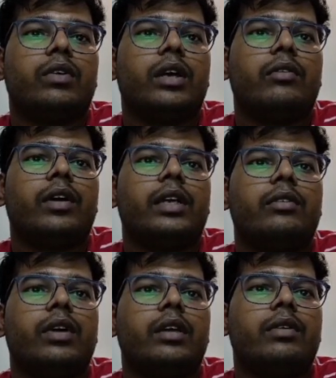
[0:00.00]
y
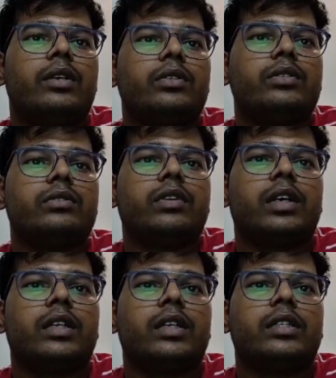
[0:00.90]
values
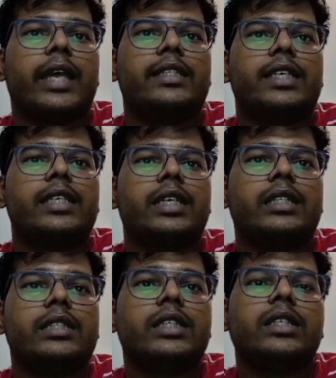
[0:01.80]
for this X-ray
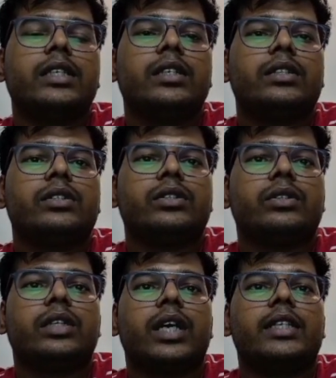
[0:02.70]
dataset.
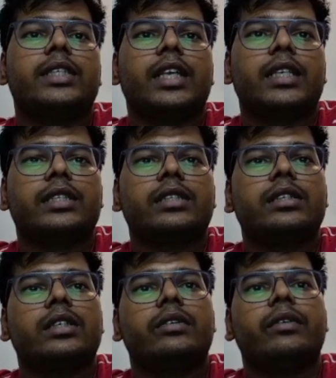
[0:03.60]
So X test
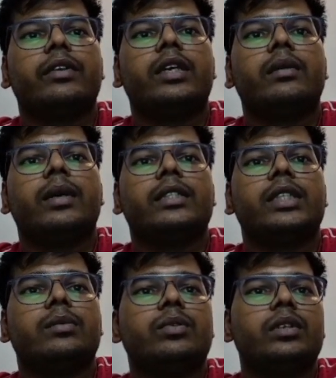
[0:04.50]
we will give as
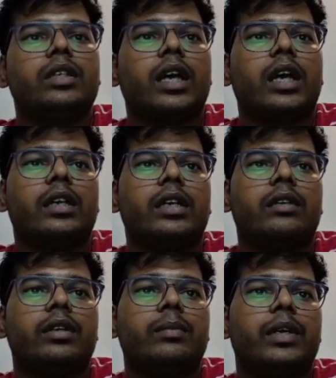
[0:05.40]
input, and
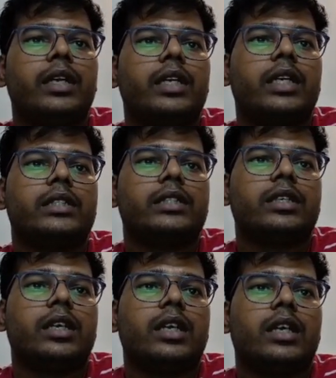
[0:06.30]
it will predict
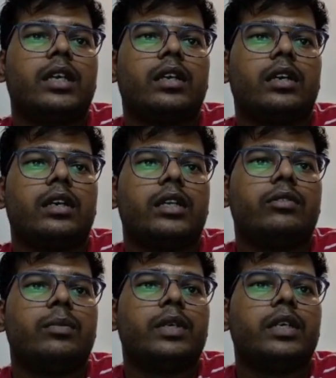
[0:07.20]

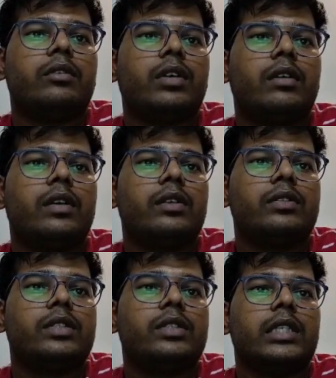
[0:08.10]
y
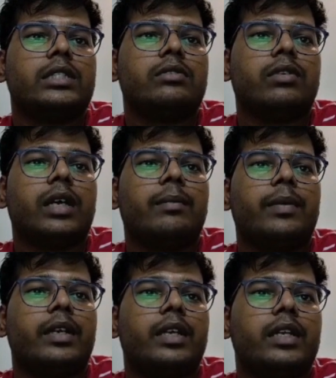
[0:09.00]
values as y
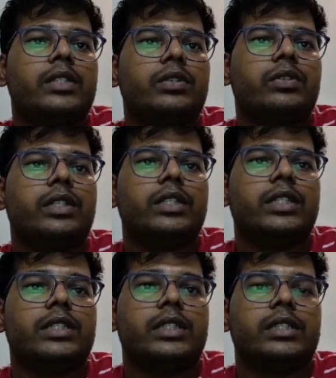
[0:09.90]
period underscore
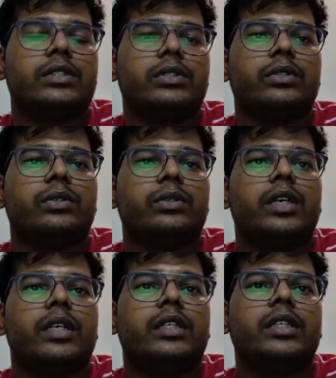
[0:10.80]
DTC. So
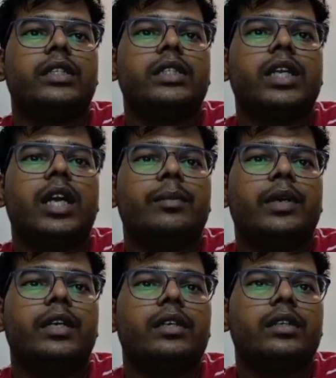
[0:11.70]
DTC dot
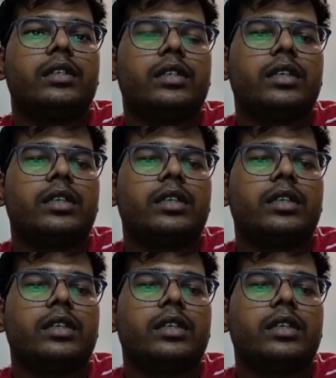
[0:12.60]
predict